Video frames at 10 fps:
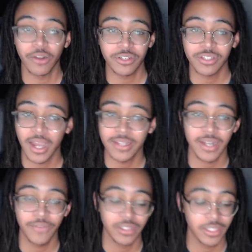designs and
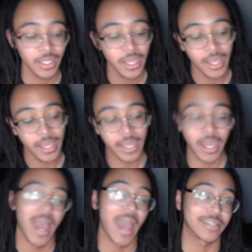everything. It
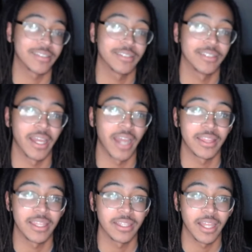got axed. Like, I
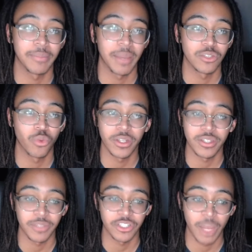think like maybe 20
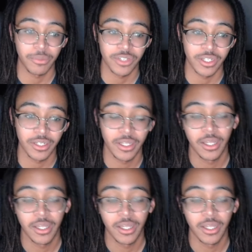something chapters in.